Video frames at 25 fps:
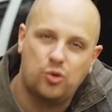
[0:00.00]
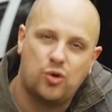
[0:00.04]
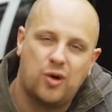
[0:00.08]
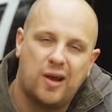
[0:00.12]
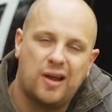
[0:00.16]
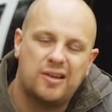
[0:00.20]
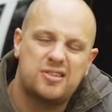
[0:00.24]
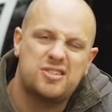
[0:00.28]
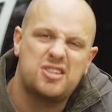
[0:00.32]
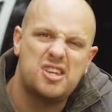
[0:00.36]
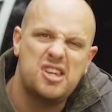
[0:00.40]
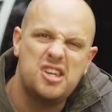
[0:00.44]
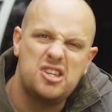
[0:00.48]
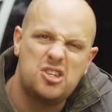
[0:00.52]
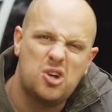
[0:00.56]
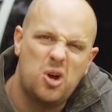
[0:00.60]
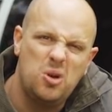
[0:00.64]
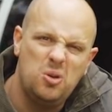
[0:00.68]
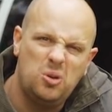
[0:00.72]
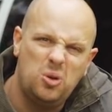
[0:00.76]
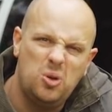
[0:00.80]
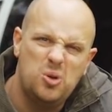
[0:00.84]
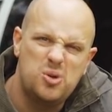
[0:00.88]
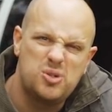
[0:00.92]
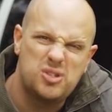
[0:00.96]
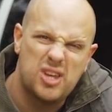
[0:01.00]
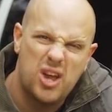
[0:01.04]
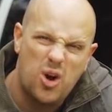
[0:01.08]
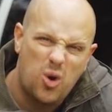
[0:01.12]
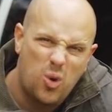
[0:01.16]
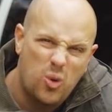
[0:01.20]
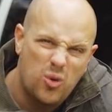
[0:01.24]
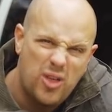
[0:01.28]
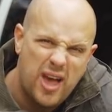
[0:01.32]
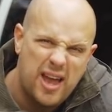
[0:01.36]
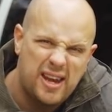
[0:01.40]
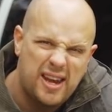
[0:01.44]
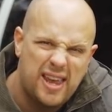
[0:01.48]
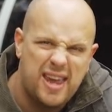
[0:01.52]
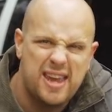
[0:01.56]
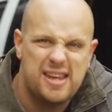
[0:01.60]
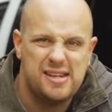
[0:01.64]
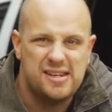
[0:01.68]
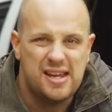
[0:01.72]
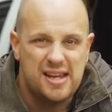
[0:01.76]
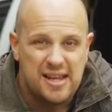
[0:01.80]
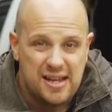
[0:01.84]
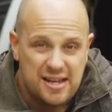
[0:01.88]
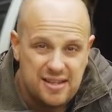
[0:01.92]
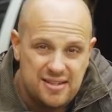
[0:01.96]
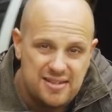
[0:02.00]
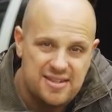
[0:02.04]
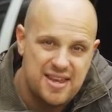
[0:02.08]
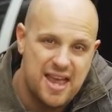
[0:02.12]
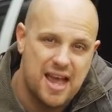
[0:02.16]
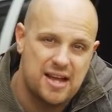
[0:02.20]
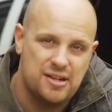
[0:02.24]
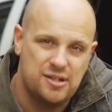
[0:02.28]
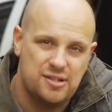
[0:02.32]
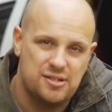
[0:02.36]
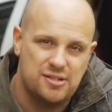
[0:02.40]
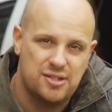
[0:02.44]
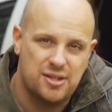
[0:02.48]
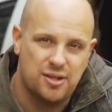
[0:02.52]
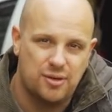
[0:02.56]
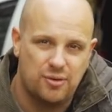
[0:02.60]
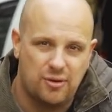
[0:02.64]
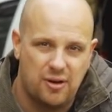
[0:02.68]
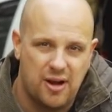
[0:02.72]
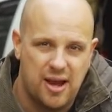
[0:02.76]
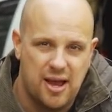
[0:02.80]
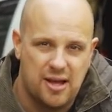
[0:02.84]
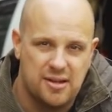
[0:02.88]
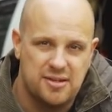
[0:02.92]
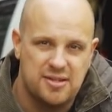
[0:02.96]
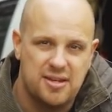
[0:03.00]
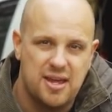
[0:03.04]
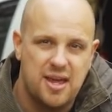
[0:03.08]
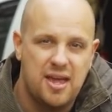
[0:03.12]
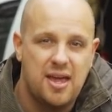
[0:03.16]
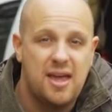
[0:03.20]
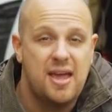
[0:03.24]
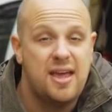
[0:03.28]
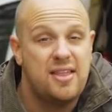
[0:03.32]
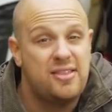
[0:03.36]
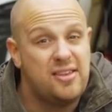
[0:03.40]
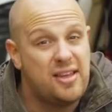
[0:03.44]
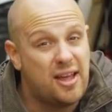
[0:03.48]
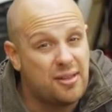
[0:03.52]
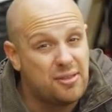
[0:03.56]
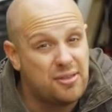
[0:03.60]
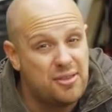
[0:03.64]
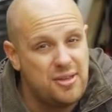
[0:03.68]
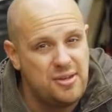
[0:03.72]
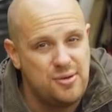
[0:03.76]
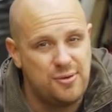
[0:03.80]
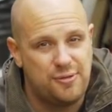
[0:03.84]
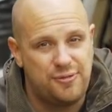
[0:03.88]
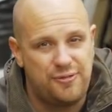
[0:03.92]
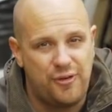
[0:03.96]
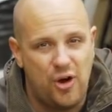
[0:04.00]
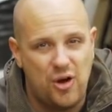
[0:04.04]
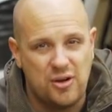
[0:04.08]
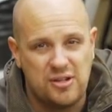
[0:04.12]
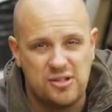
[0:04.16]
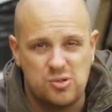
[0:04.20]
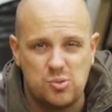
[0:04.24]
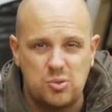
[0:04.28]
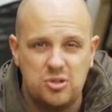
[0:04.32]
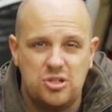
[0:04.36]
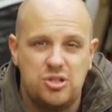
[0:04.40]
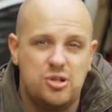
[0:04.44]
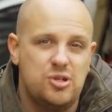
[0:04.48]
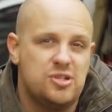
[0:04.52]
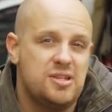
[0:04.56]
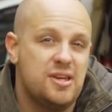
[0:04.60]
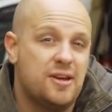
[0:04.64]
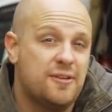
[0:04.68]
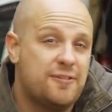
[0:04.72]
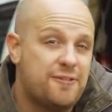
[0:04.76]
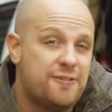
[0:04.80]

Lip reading: ground so you don't lose all that heat down into the ground. The other thing you'll find is when you're using a